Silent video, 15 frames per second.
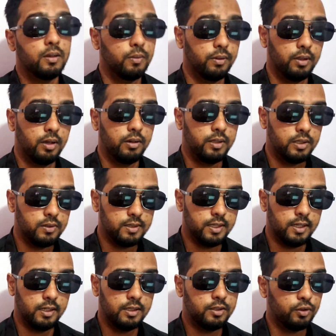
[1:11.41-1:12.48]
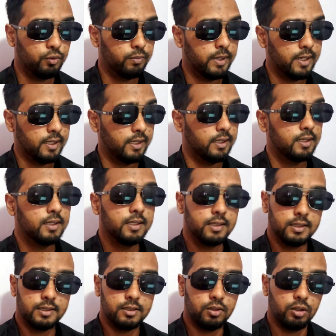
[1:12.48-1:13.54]
without using too many
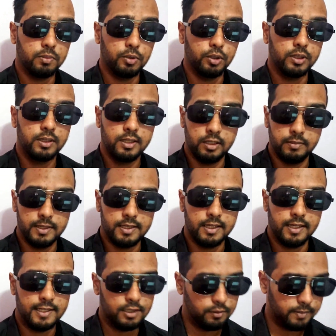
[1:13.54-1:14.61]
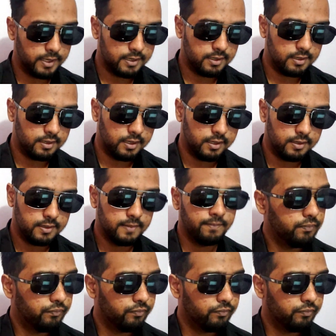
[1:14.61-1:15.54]
store-bought herbicides or pesticides?